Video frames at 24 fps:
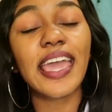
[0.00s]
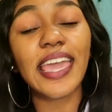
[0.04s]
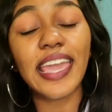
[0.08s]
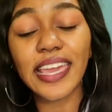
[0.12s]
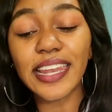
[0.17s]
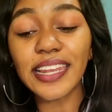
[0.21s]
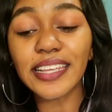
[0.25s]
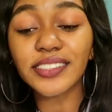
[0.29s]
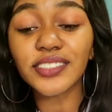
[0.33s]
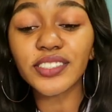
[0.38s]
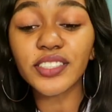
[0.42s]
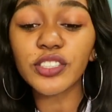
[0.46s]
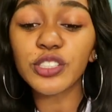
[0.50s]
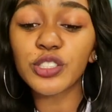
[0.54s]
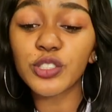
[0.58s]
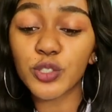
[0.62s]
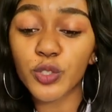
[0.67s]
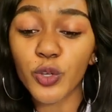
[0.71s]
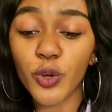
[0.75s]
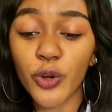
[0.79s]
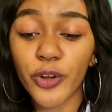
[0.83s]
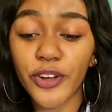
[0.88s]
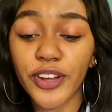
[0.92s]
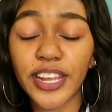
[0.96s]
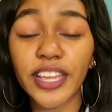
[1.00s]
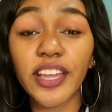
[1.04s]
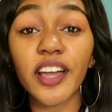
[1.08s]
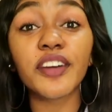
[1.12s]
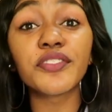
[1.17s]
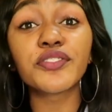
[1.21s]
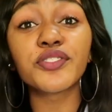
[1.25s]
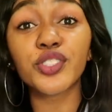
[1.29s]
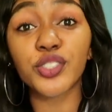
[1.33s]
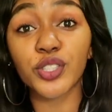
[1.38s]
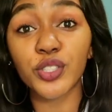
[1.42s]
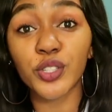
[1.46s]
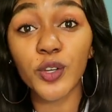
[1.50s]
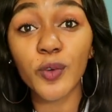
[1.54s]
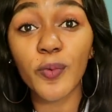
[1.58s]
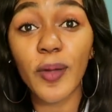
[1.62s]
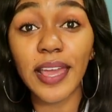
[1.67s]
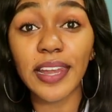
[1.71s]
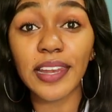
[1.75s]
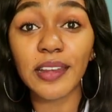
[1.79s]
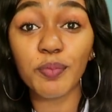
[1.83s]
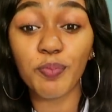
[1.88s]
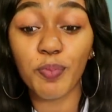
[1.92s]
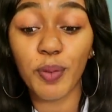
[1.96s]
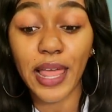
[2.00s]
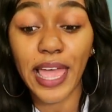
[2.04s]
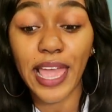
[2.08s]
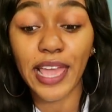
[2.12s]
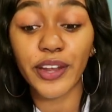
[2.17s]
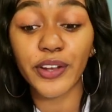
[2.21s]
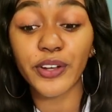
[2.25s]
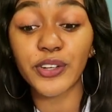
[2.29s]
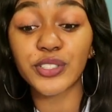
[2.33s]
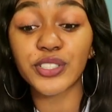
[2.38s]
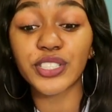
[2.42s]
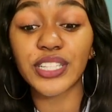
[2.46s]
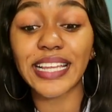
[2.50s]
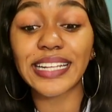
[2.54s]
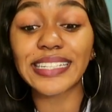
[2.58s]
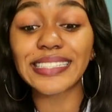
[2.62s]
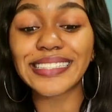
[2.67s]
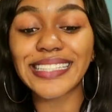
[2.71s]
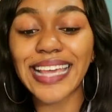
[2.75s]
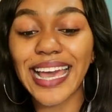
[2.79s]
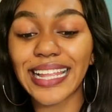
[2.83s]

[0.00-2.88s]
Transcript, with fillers: it is the story of two wedding planners in